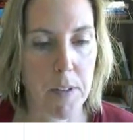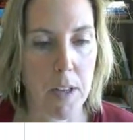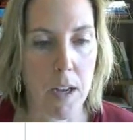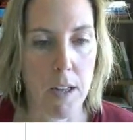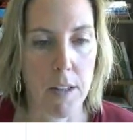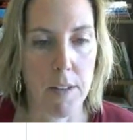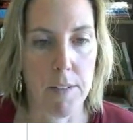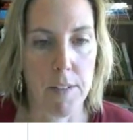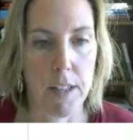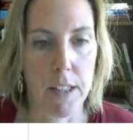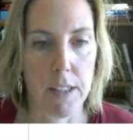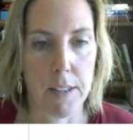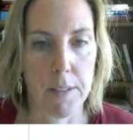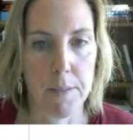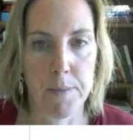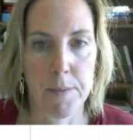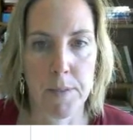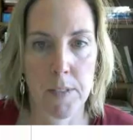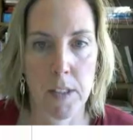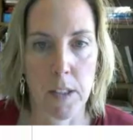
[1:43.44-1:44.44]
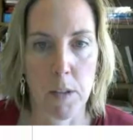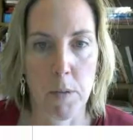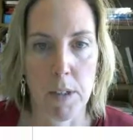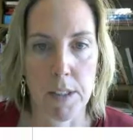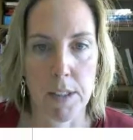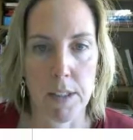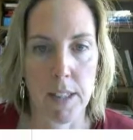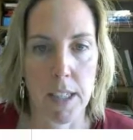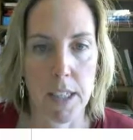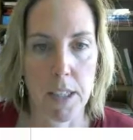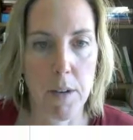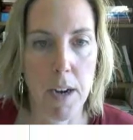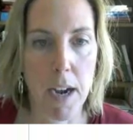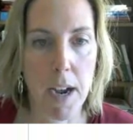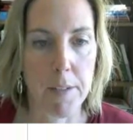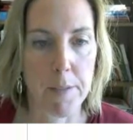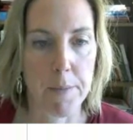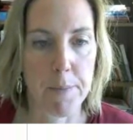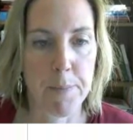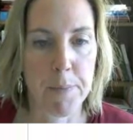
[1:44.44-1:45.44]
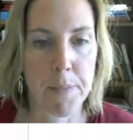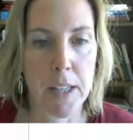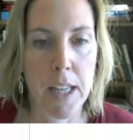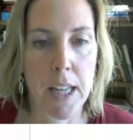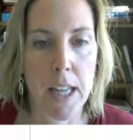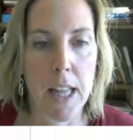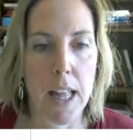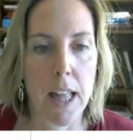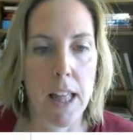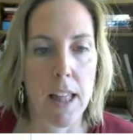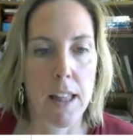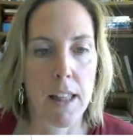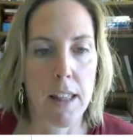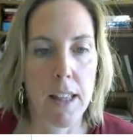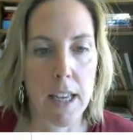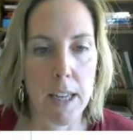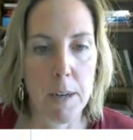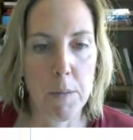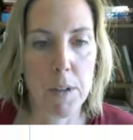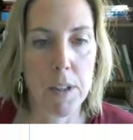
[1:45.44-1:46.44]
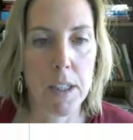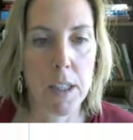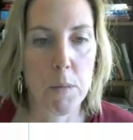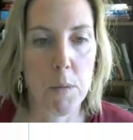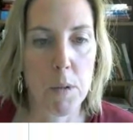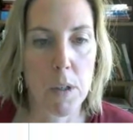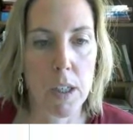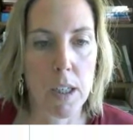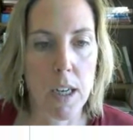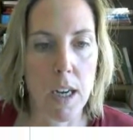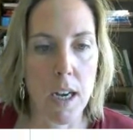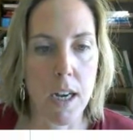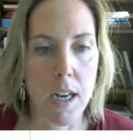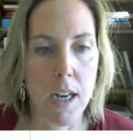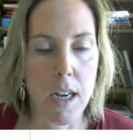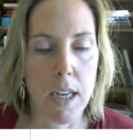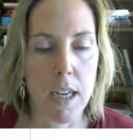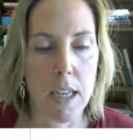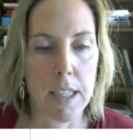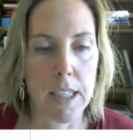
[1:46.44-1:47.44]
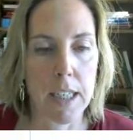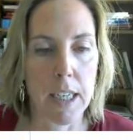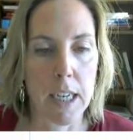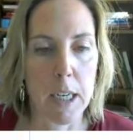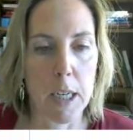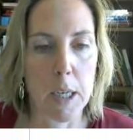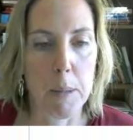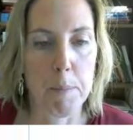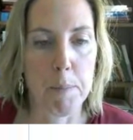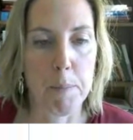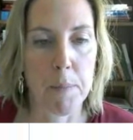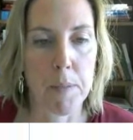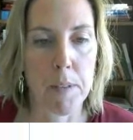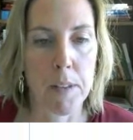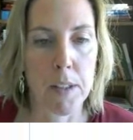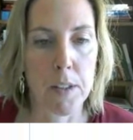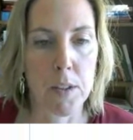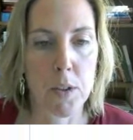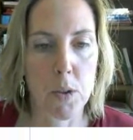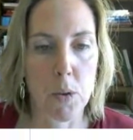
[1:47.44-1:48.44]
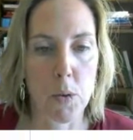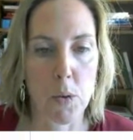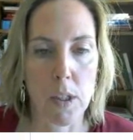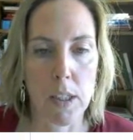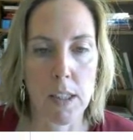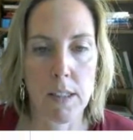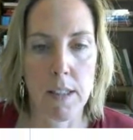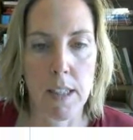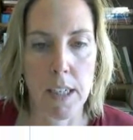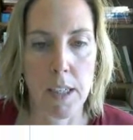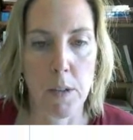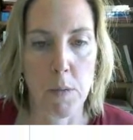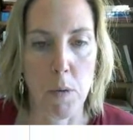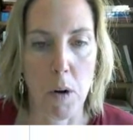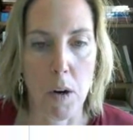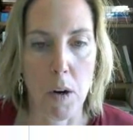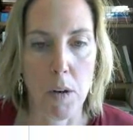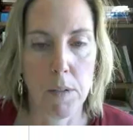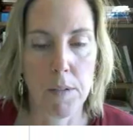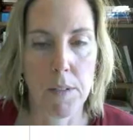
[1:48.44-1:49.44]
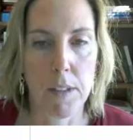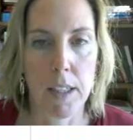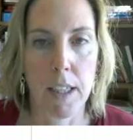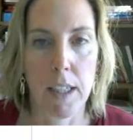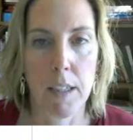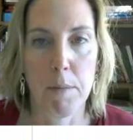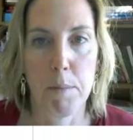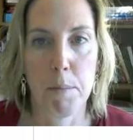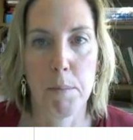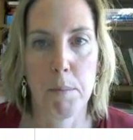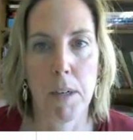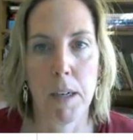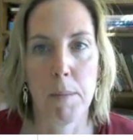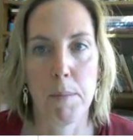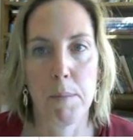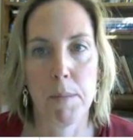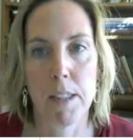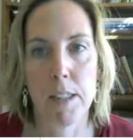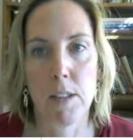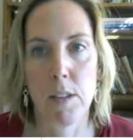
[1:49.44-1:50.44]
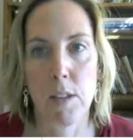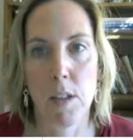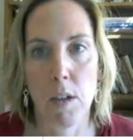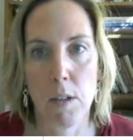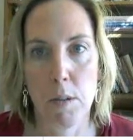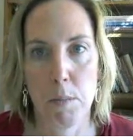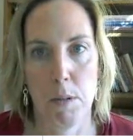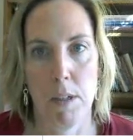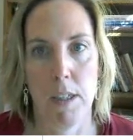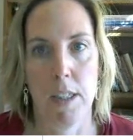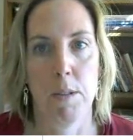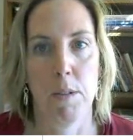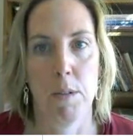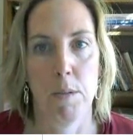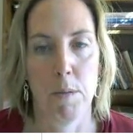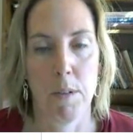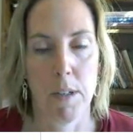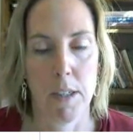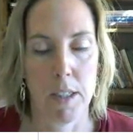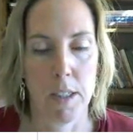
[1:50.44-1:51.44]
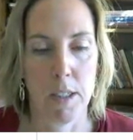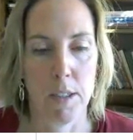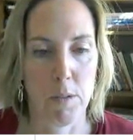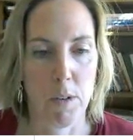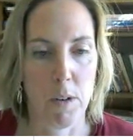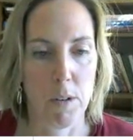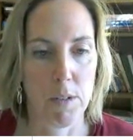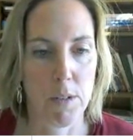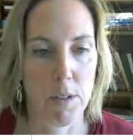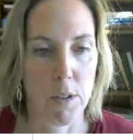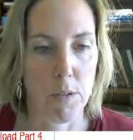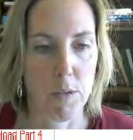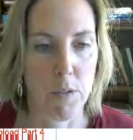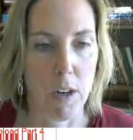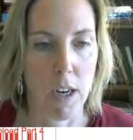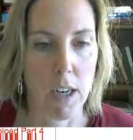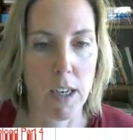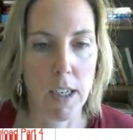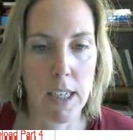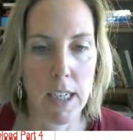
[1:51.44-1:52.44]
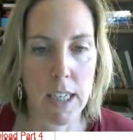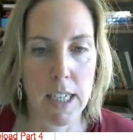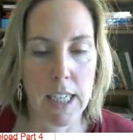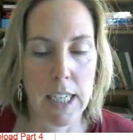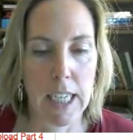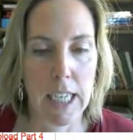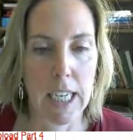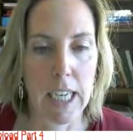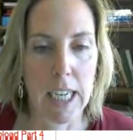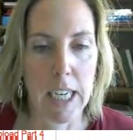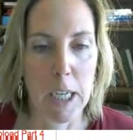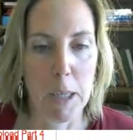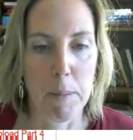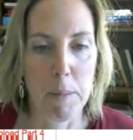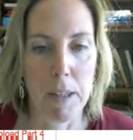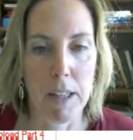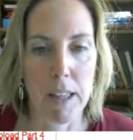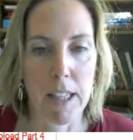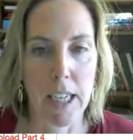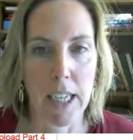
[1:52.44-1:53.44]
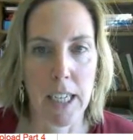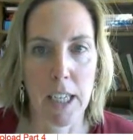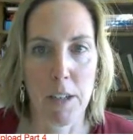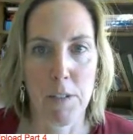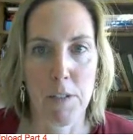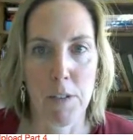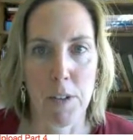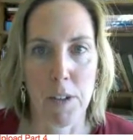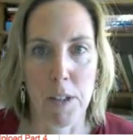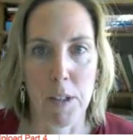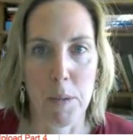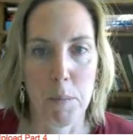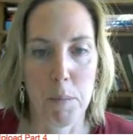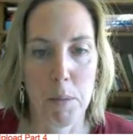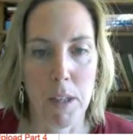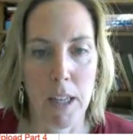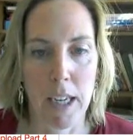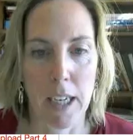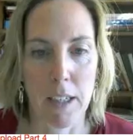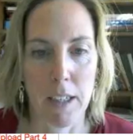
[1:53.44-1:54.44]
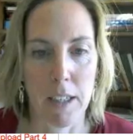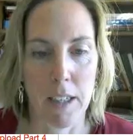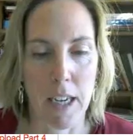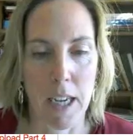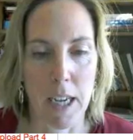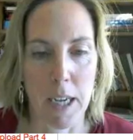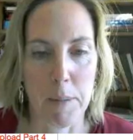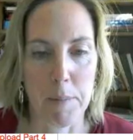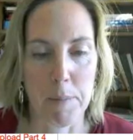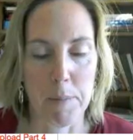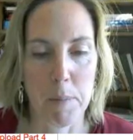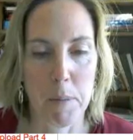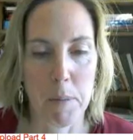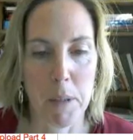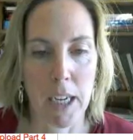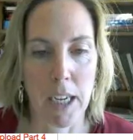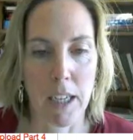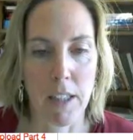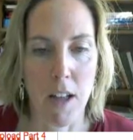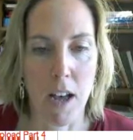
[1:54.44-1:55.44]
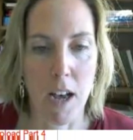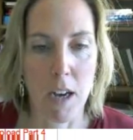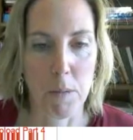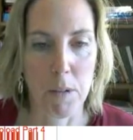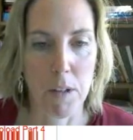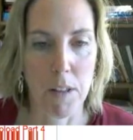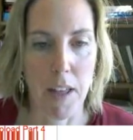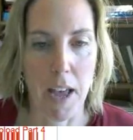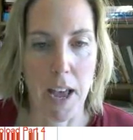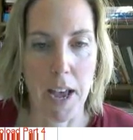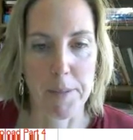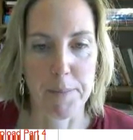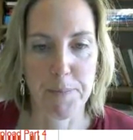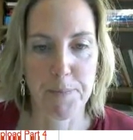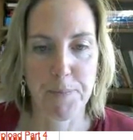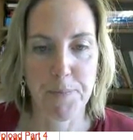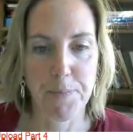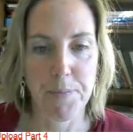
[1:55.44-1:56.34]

all of the questions that you have. Then we're going to work on the stories that you wrote, and I've been so impressed with what you've wrote so far, and thank you for playing along with that.